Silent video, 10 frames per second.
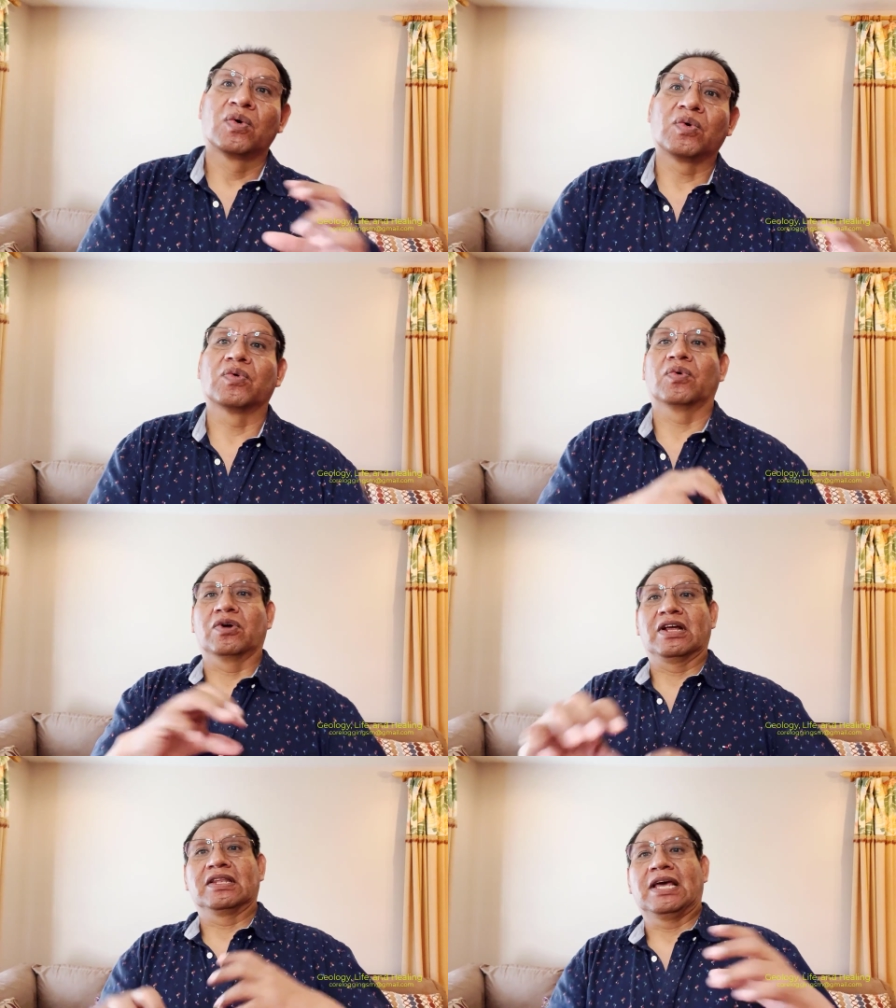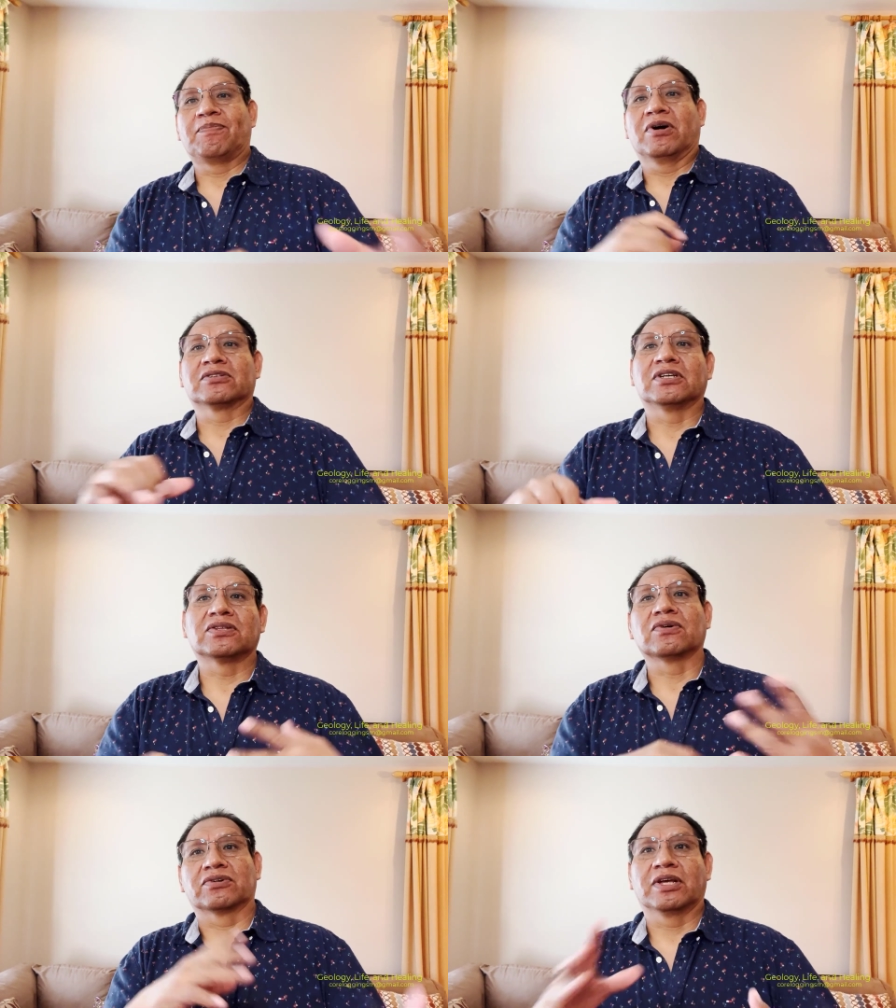going to
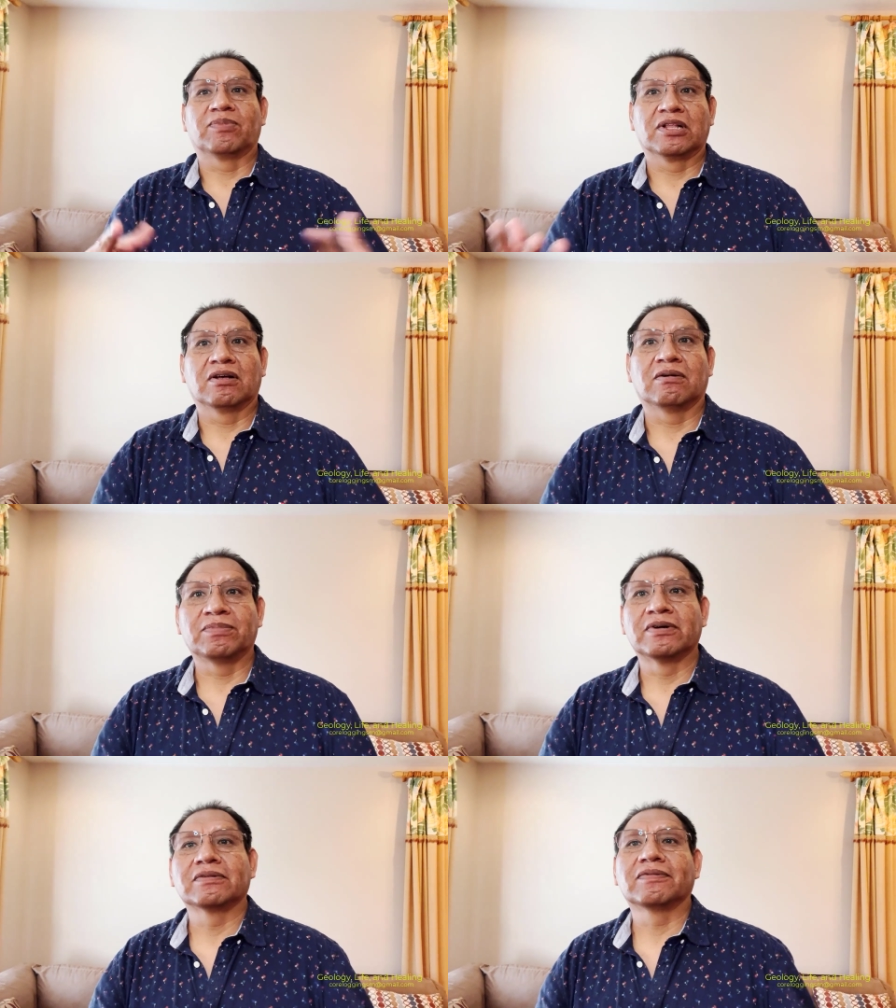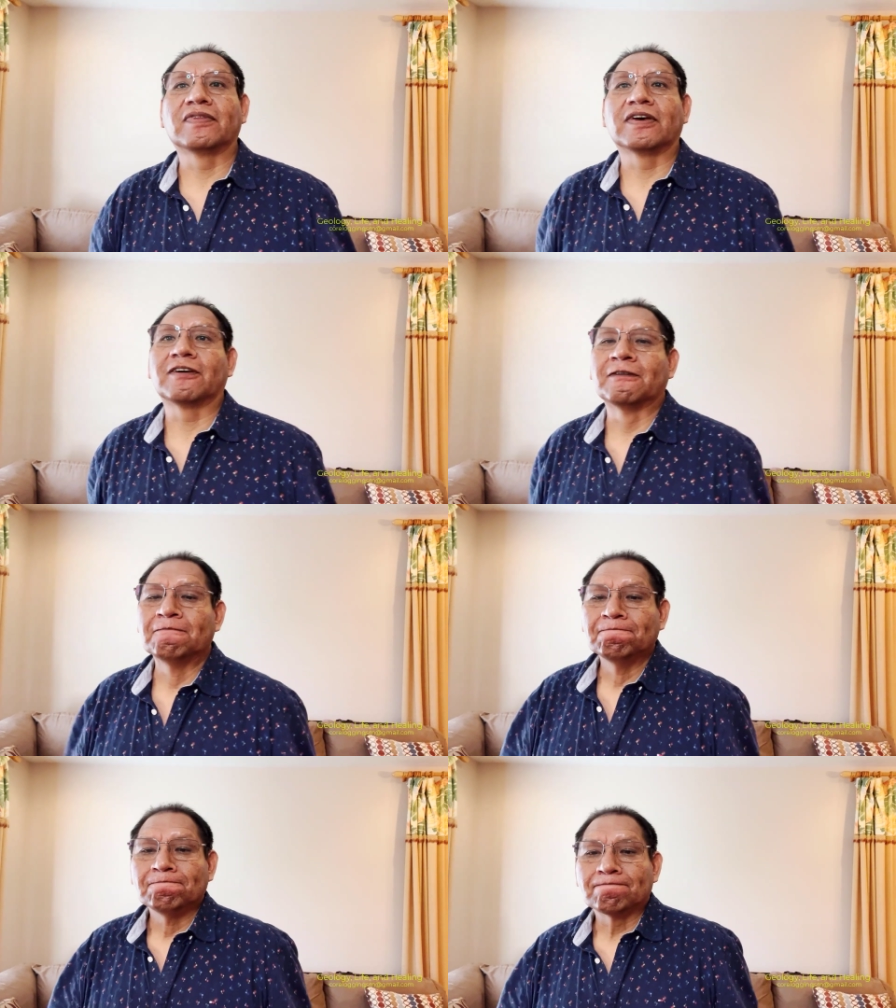deposit or develop the
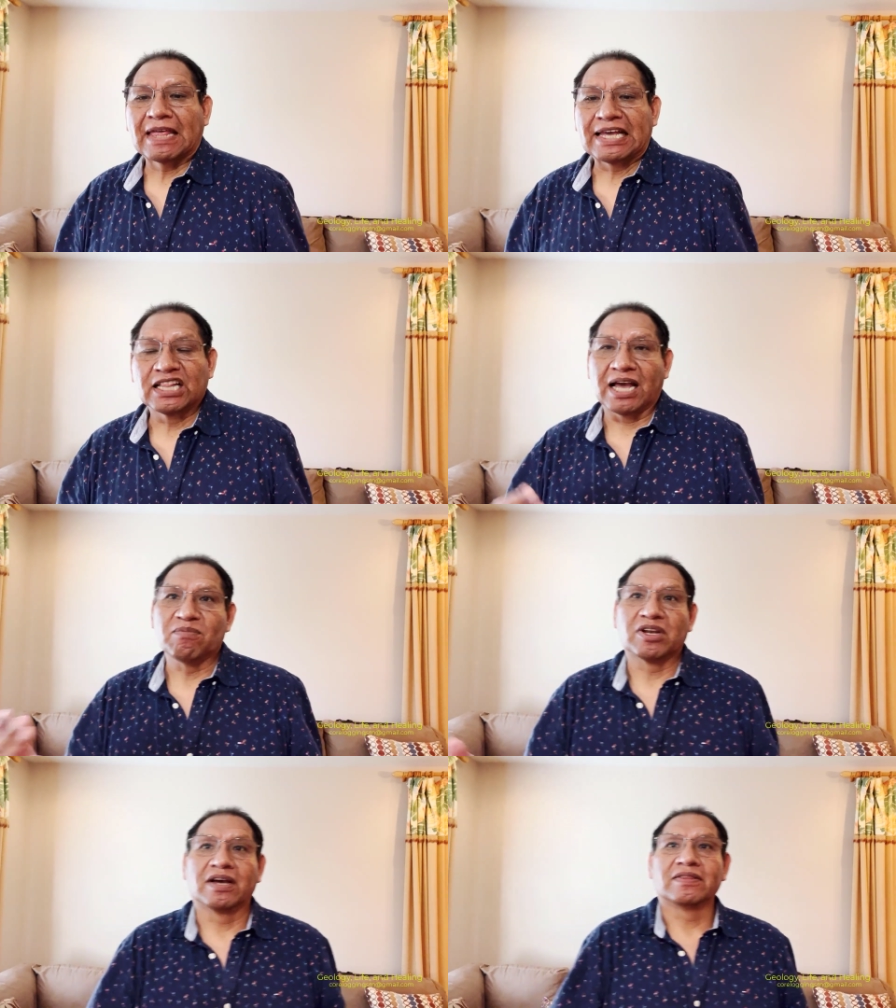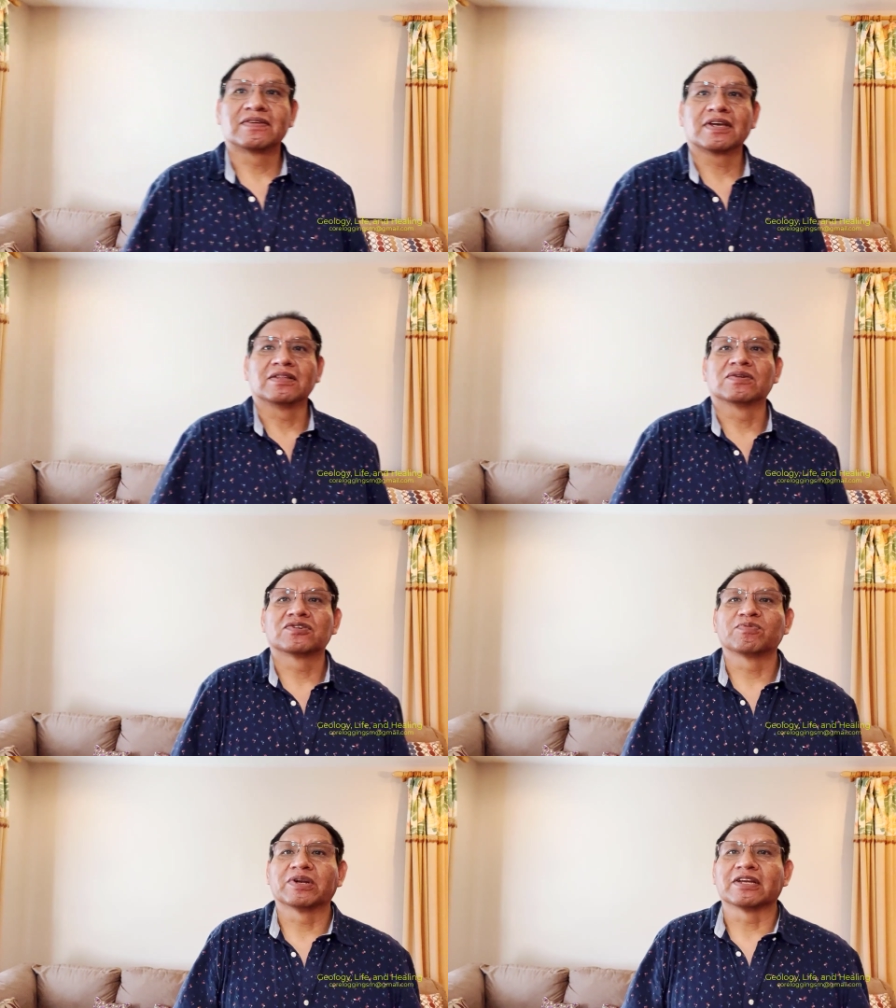limonites in the
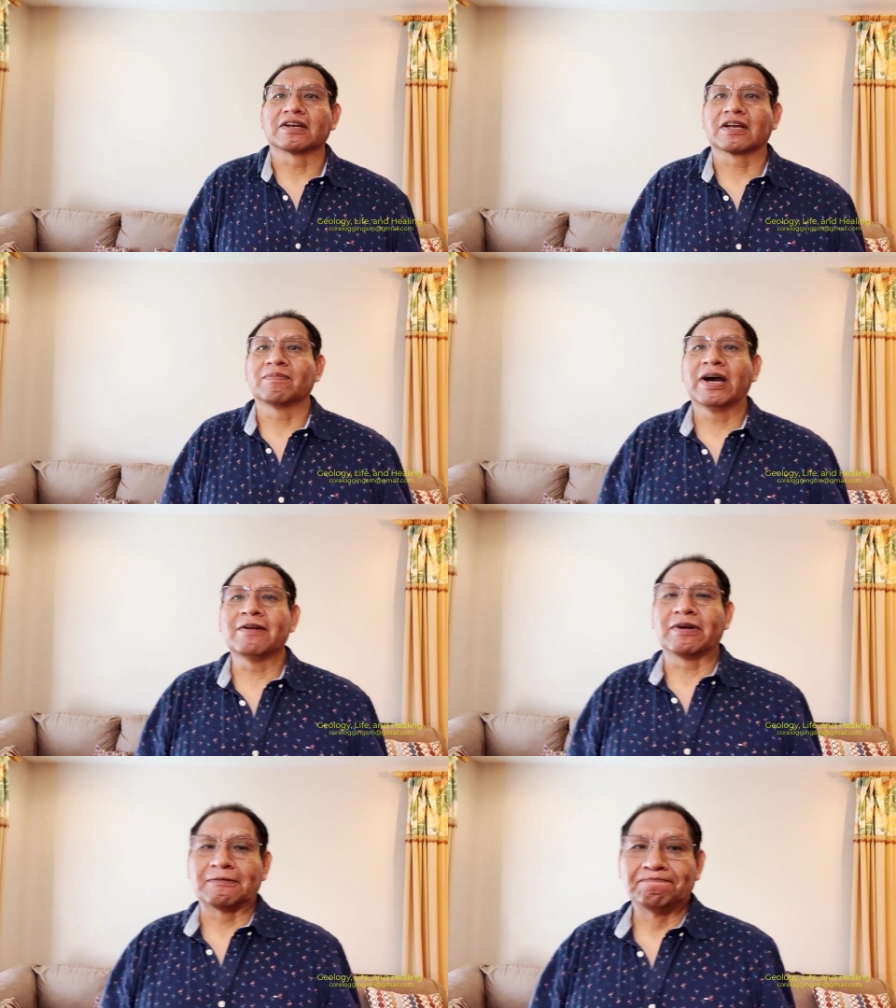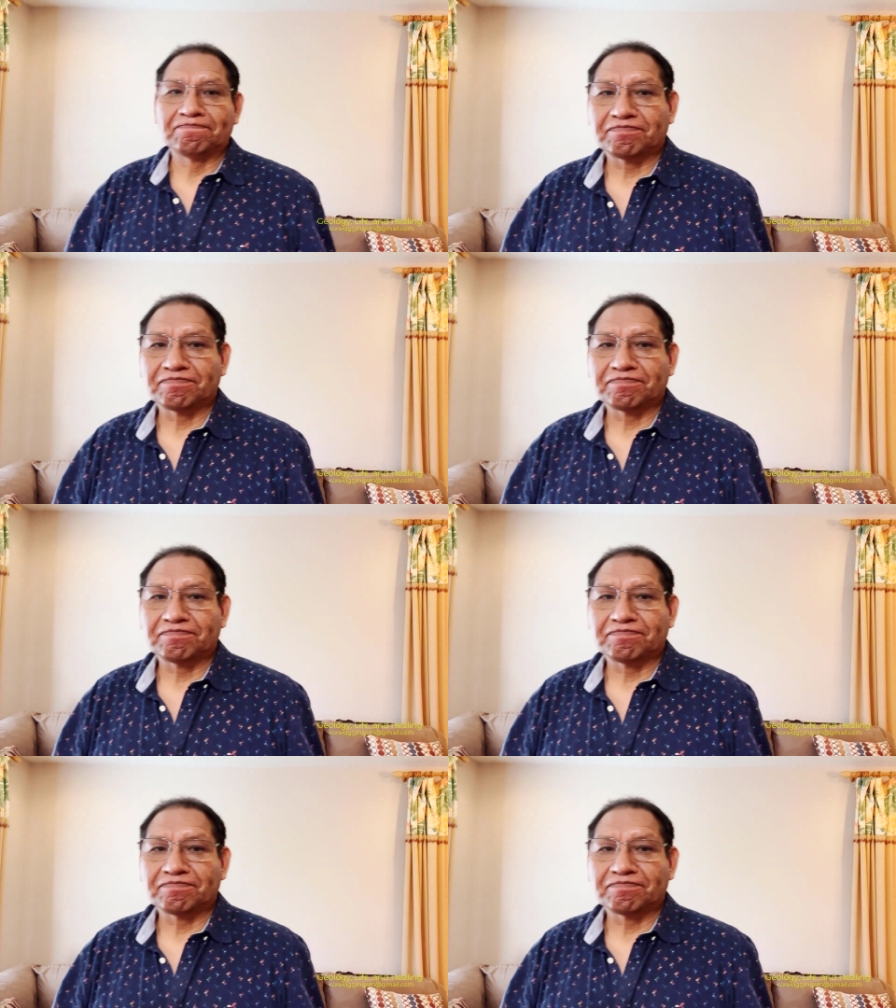superunion environment.